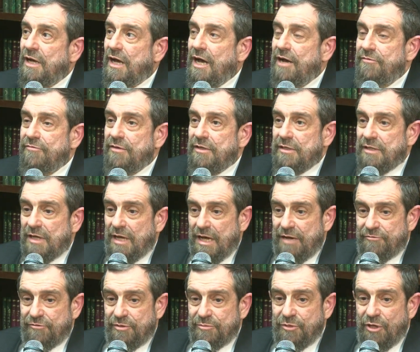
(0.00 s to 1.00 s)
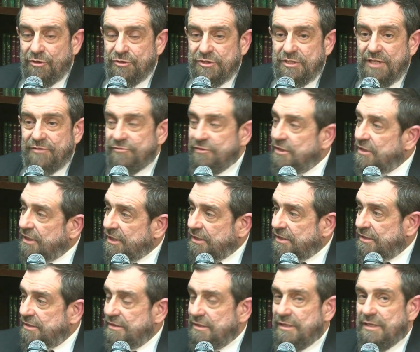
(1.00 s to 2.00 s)
Av- Avram Yosef
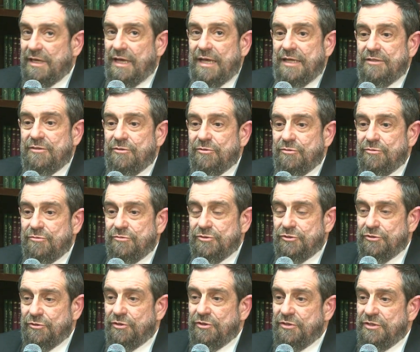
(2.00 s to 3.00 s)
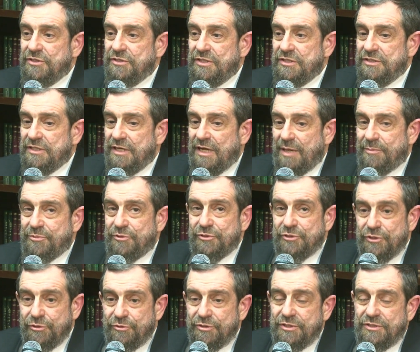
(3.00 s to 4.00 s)
Glick, and who saw this as an
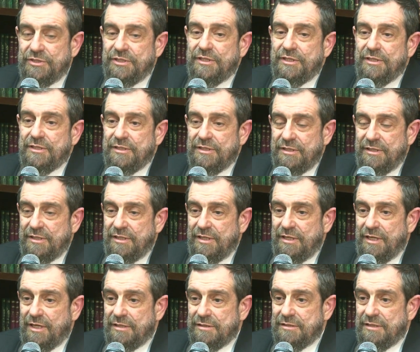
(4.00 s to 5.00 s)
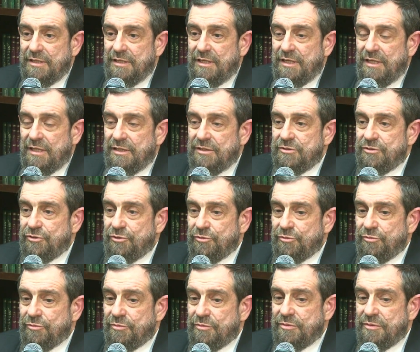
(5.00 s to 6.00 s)
opportunity
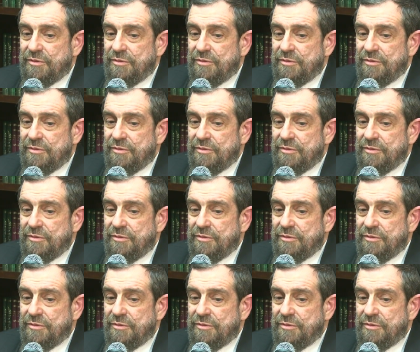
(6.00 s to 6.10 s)
to